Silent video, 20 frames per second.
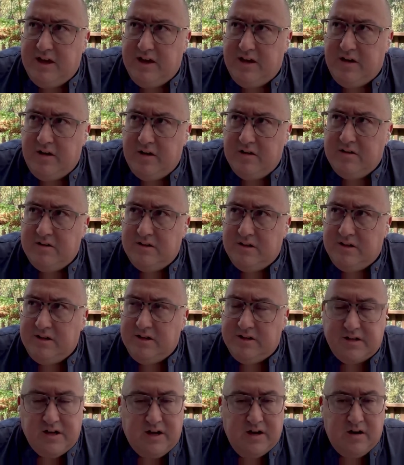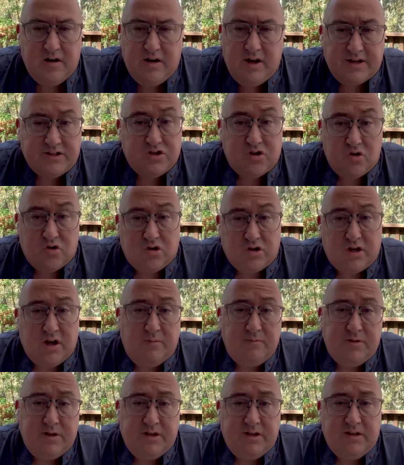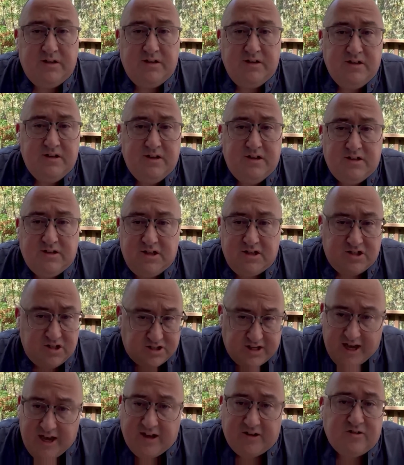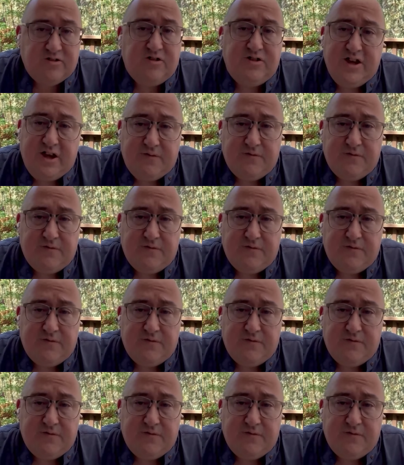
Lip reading: hired an entire external company to just handle